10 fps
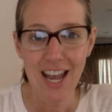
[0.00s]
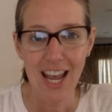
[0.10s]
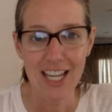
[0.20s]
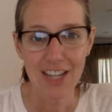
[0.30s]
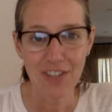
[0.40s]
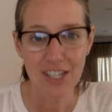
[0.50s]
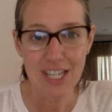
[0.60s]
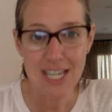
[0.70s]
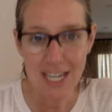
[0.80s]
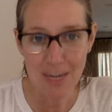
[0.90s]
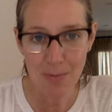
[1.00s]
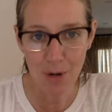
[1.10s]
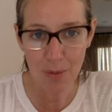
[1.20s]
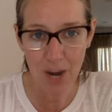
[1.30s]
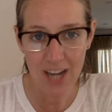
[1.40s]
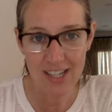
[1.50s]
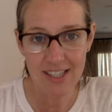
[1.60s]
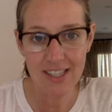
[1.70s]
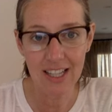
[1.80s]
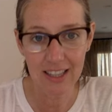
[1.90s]
And if you need more
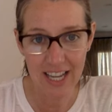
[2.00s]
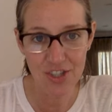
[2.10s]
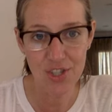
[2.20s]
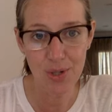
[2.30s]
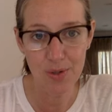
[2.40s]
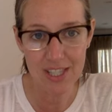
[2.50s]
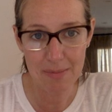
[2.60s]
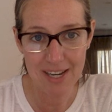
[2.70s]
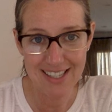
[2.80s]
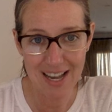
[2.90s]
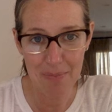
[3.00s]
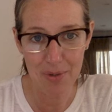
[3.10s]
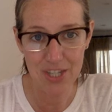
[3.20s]
practice, let's do some examples.